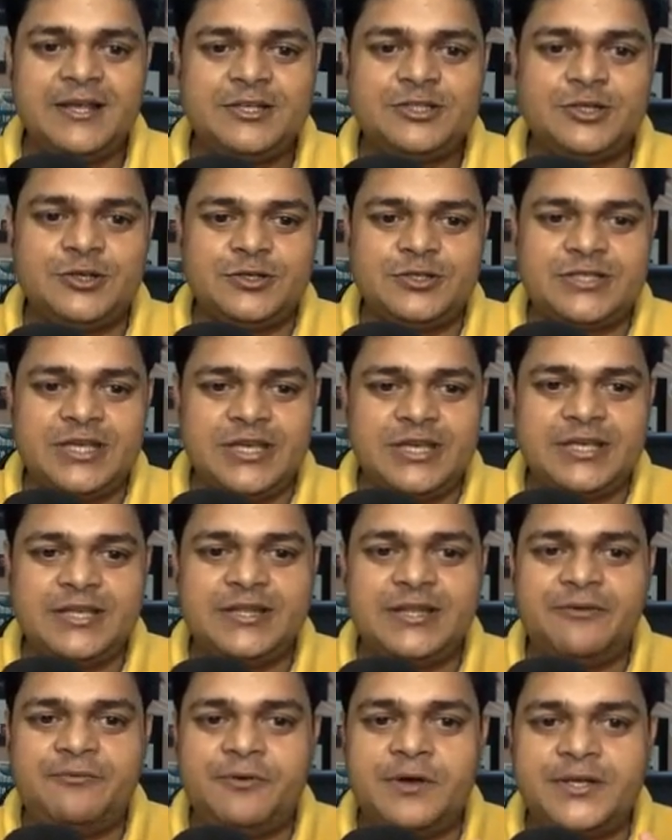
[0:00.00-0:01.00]
So see,
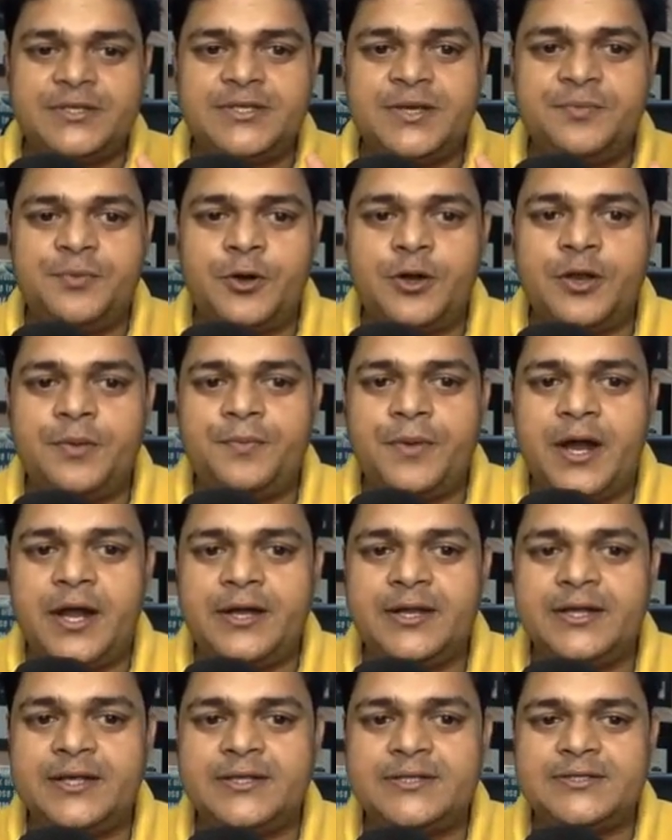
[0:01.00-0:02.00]
the first important
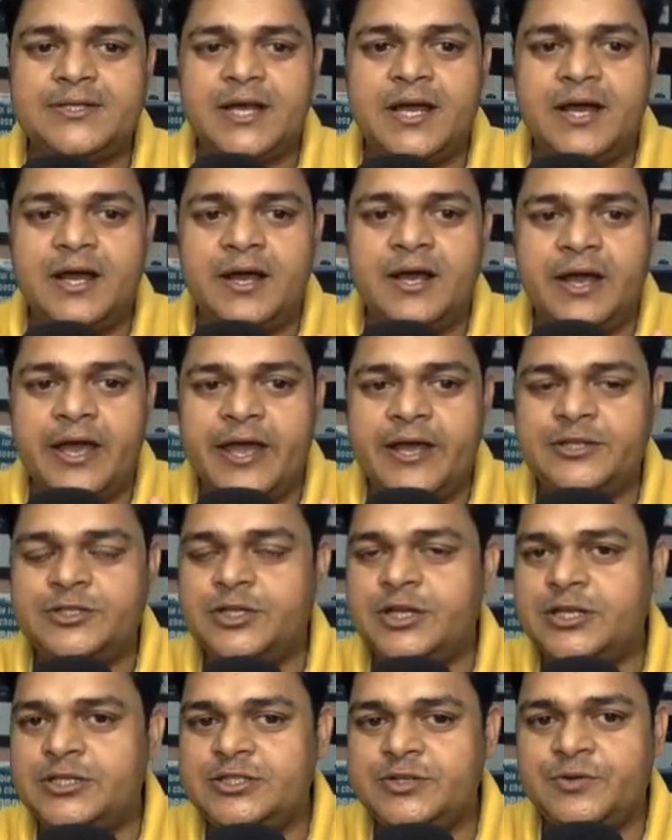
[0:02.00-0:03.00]
part is uh,
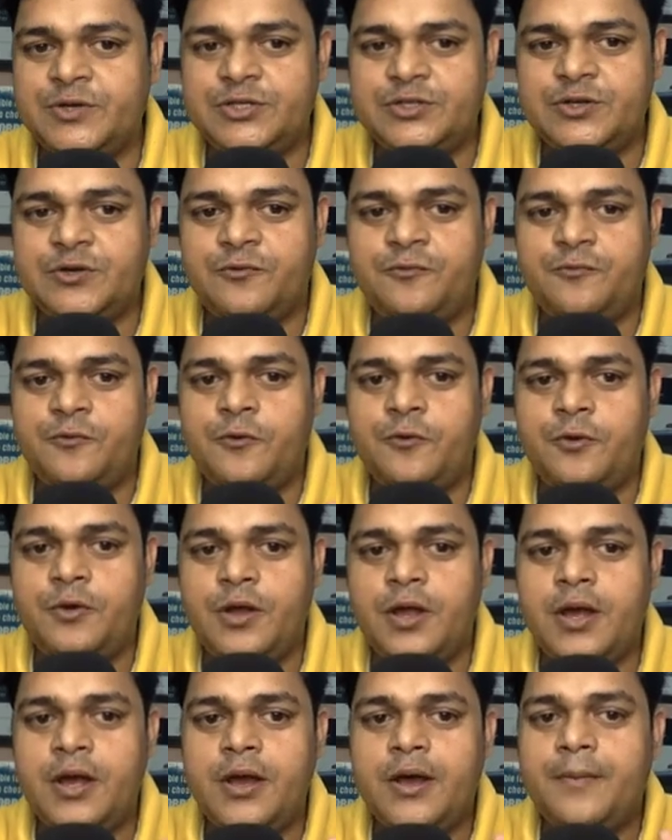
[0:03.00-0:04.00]
Azure AZ-104
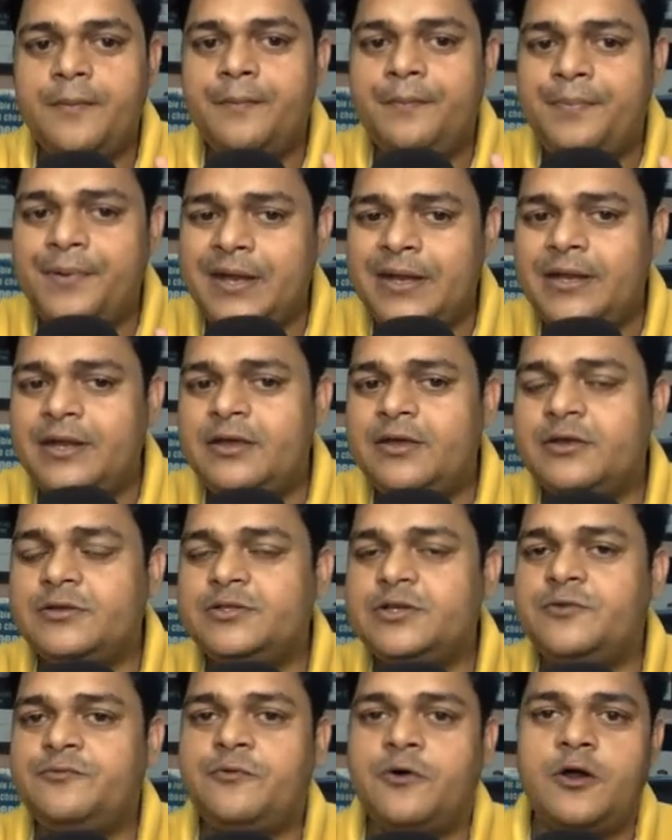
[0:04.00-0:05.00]

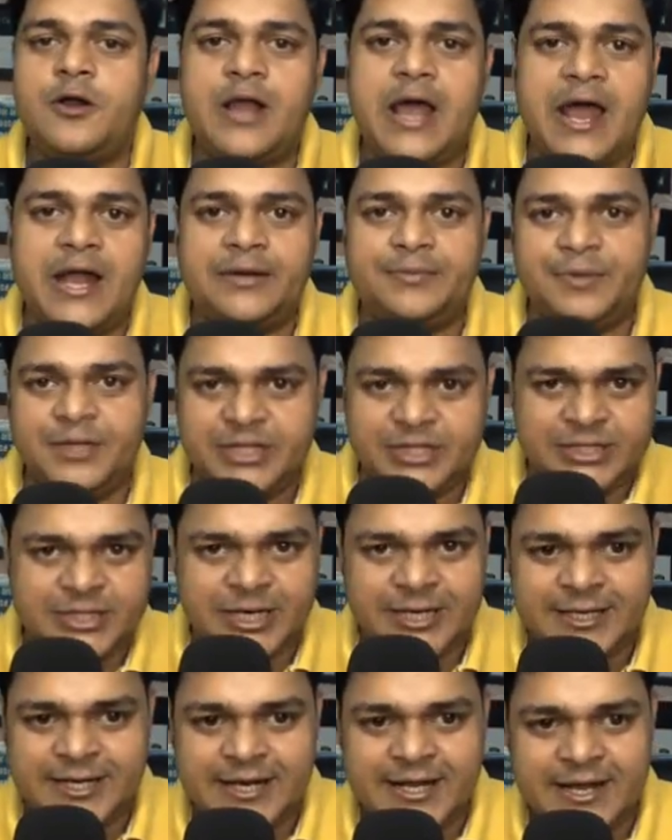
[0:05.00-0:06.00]
prerequisite for
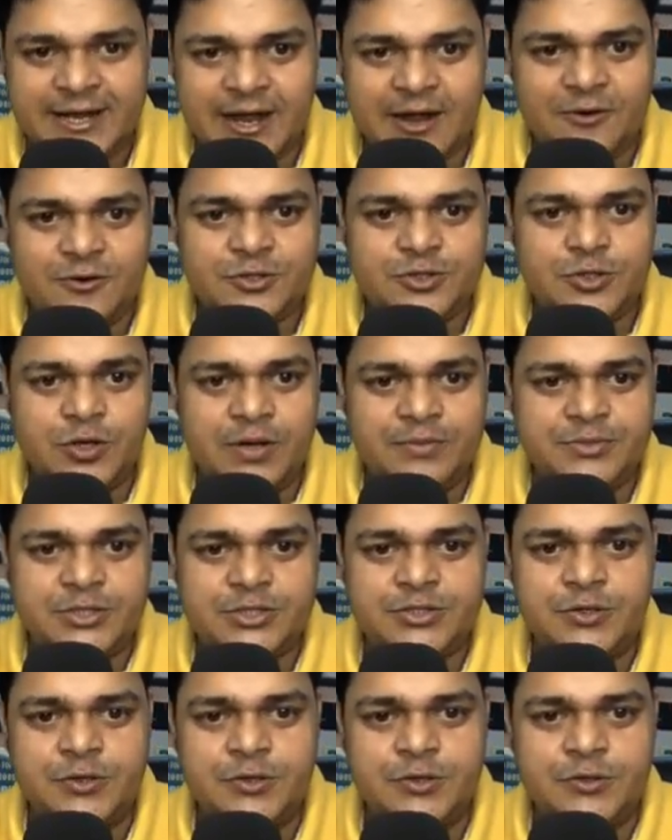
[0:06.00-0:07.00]
administrator account. So I'm
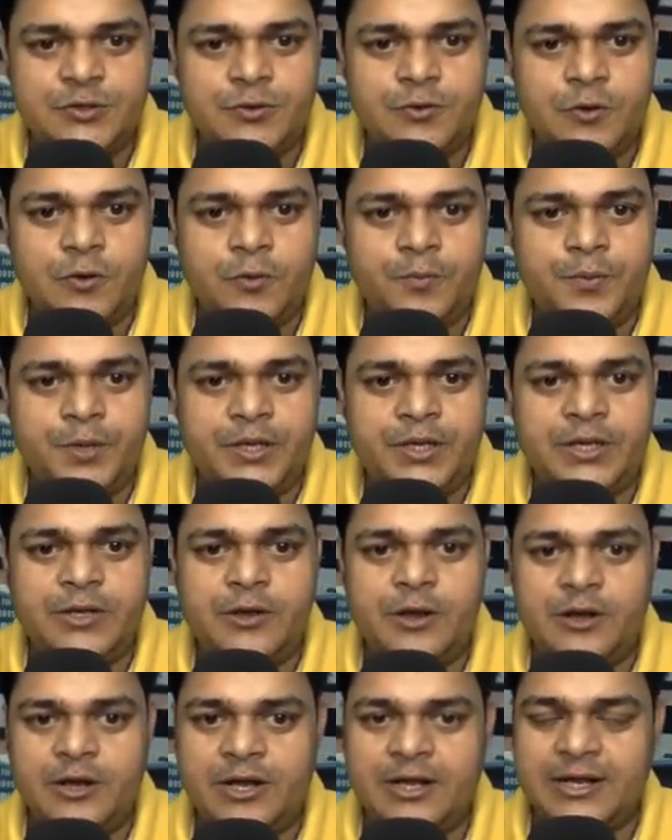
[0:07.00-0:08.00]
just going to open in
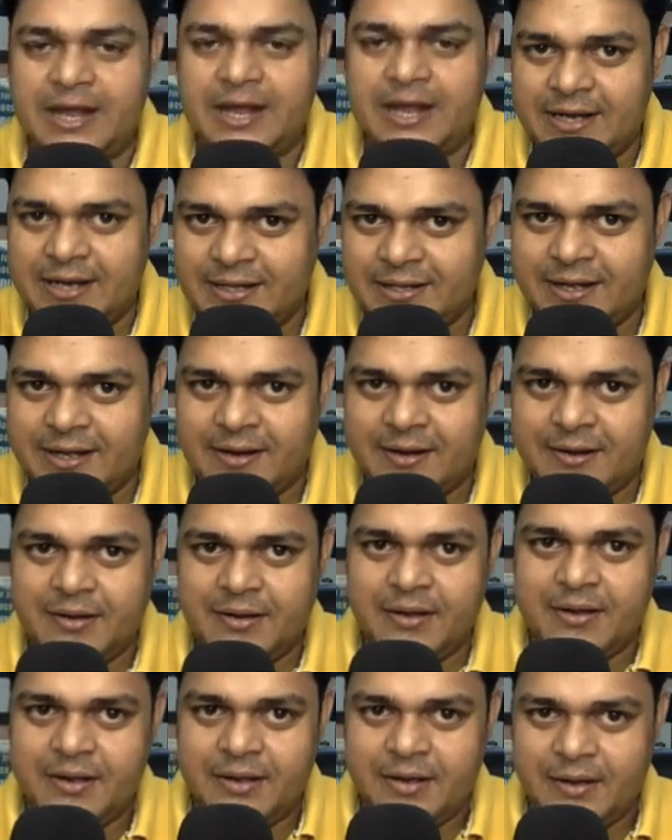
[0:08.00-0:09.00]
on an, another
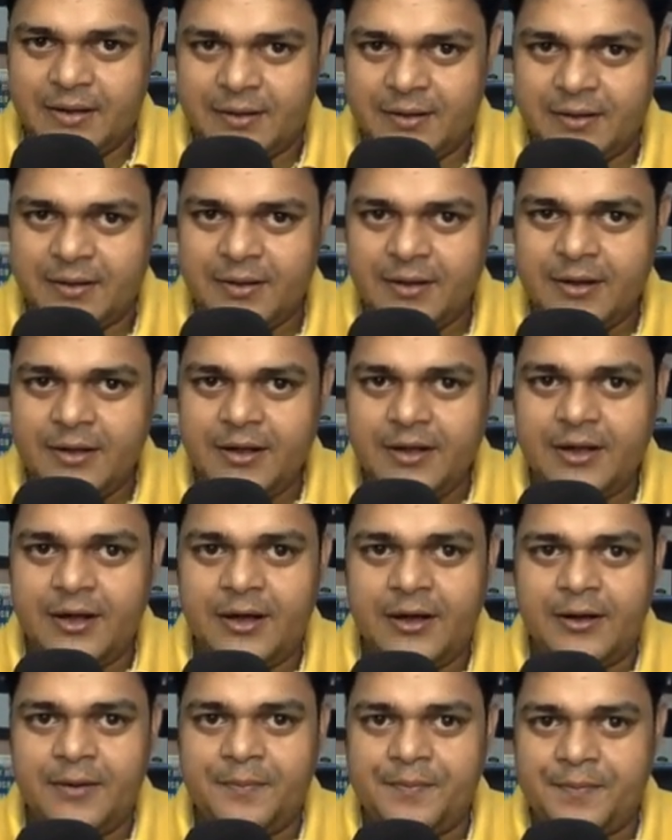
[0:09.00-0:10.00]
uh,
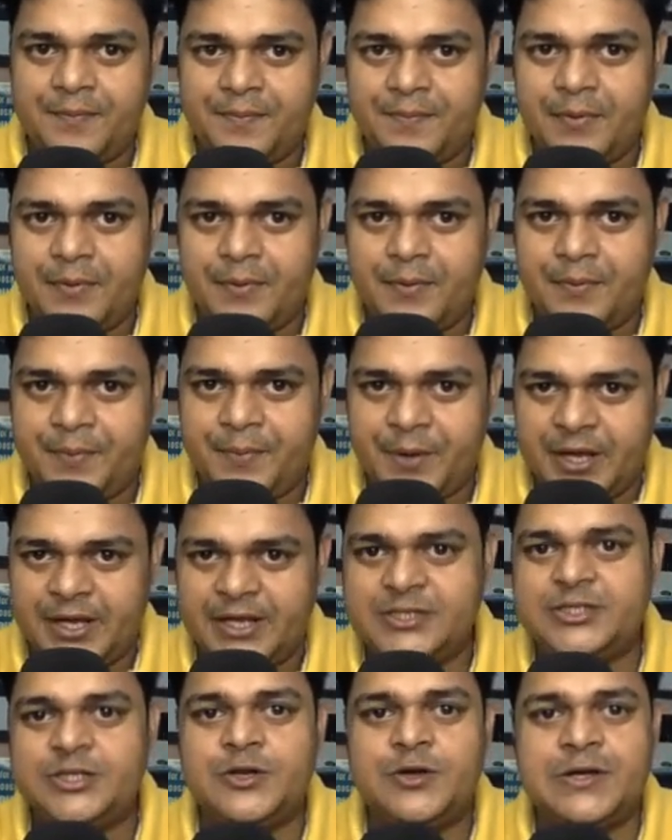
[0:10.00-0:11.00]
uh,
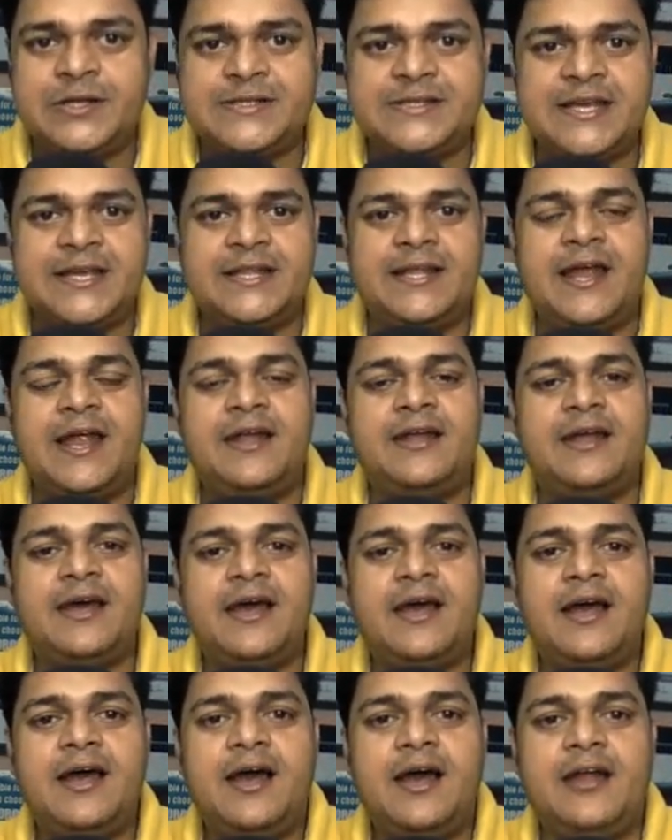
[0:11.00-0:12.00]
page, you can say that,
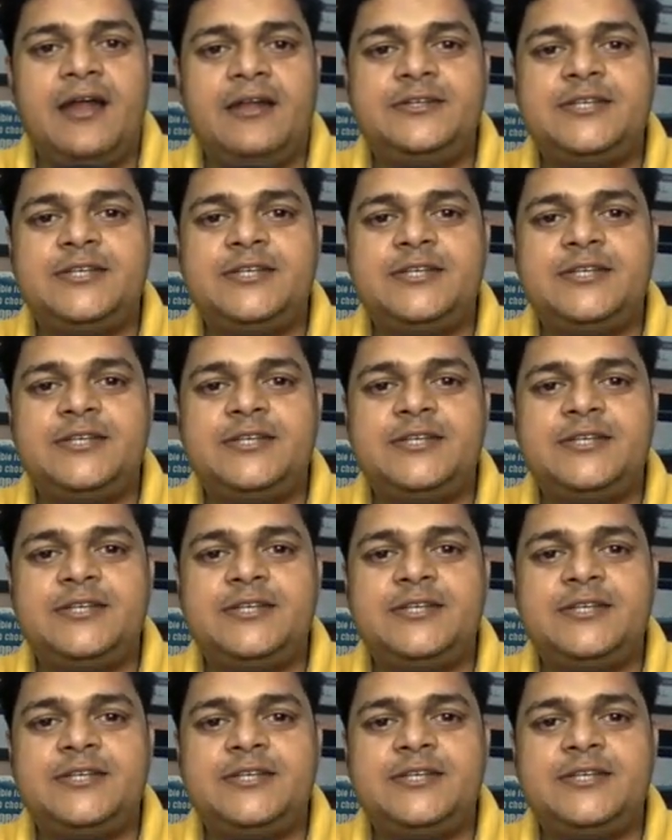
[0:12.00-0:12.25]
and